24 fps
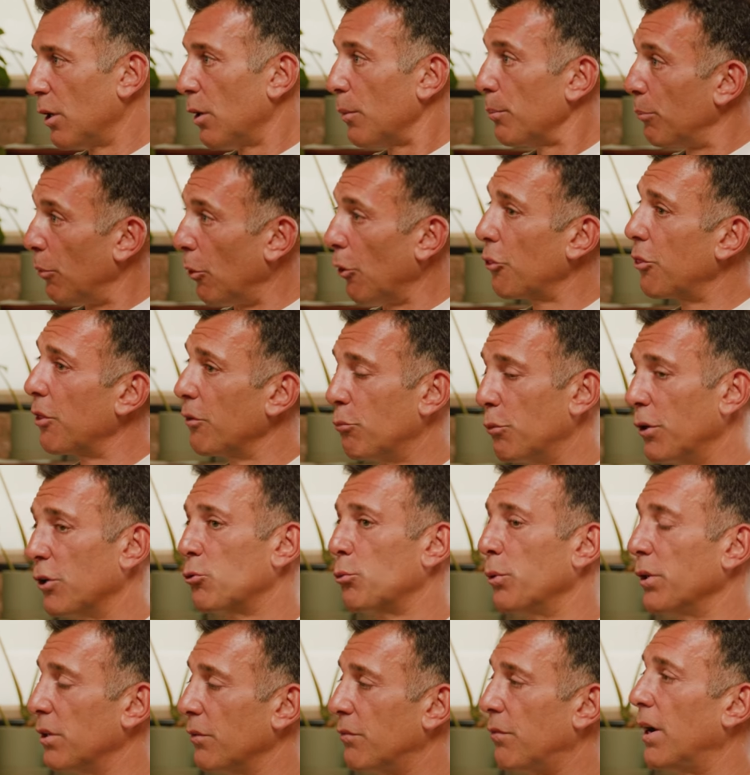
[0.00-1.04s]
Both of which
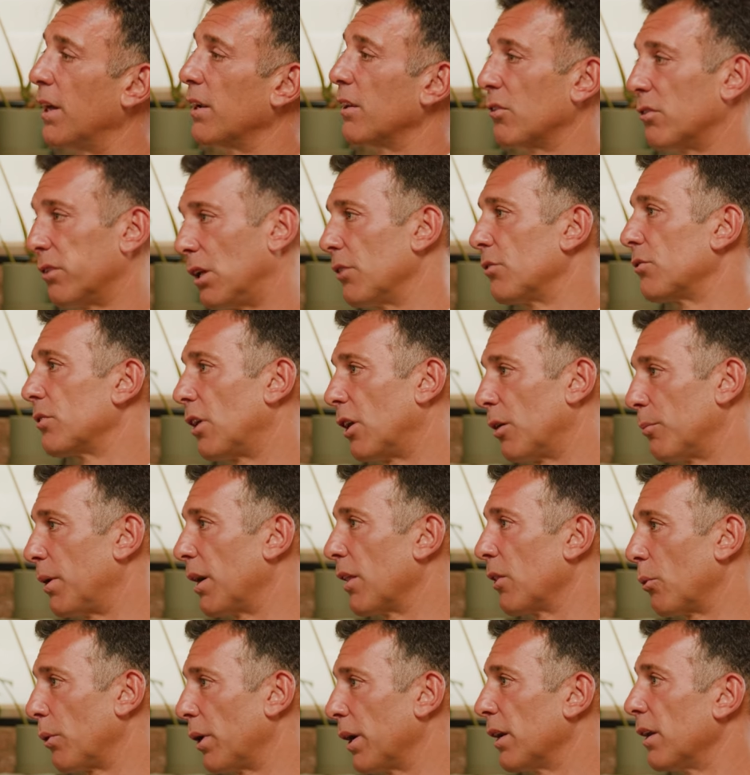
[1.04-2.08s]
we define as lifestyle, by
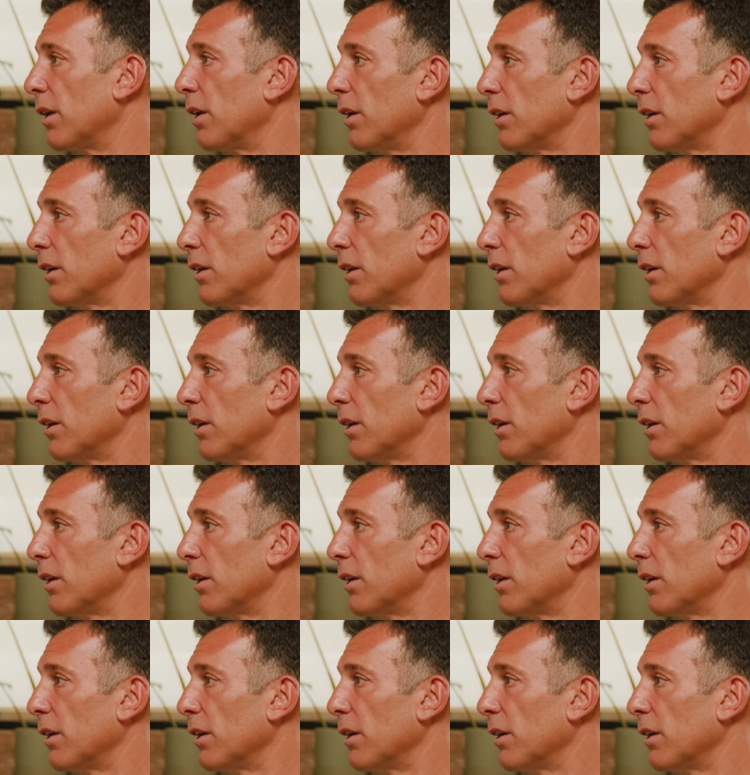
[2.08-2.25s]
the way.